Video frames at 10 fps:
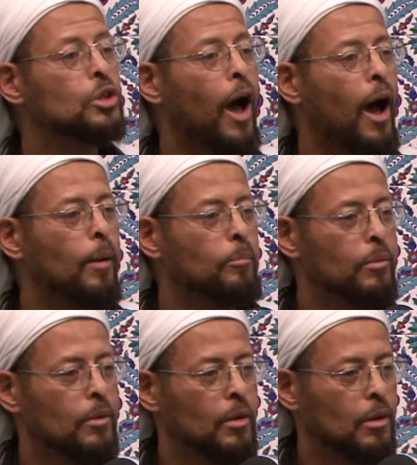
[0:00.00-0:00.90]

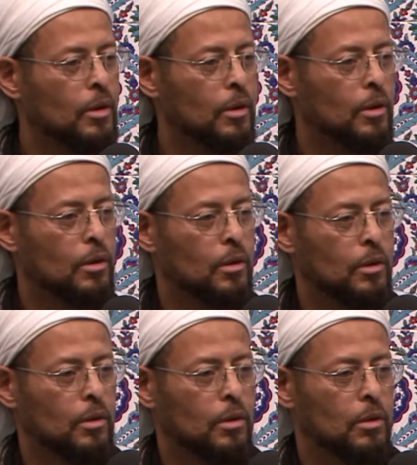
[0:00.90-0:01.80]
job.
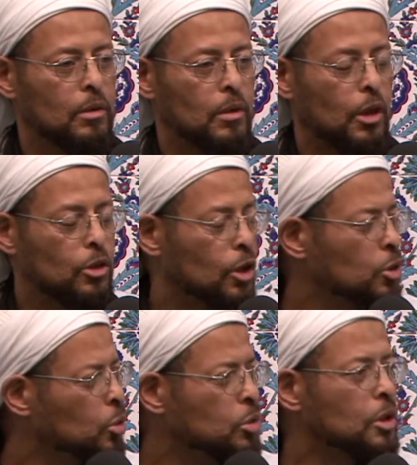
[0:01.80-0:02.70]
And
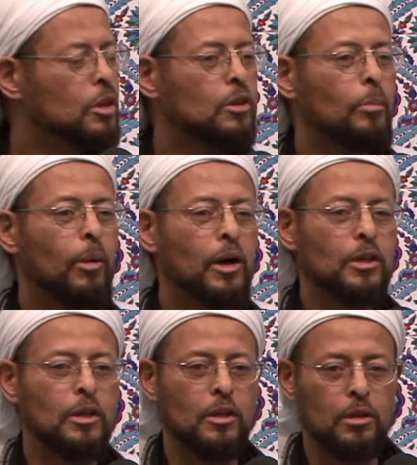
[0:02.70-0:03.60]
then you need the
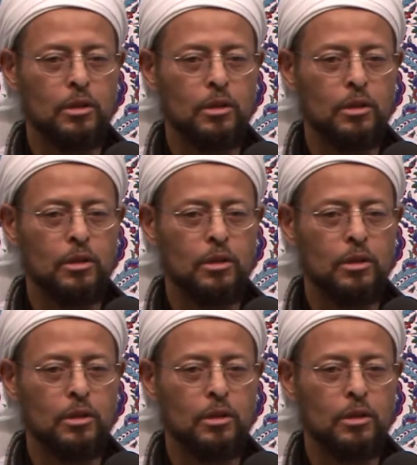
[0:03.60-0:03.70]
money.